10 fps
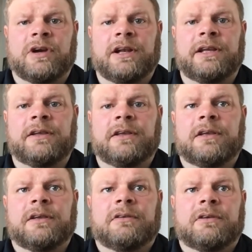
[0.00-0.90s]
on it.
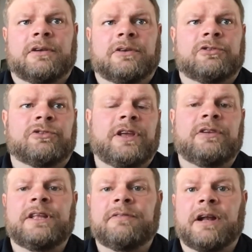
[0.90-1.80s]
So say
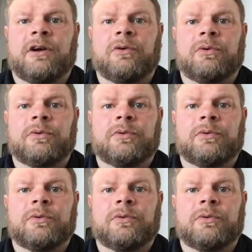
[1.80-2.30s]
you leave it out,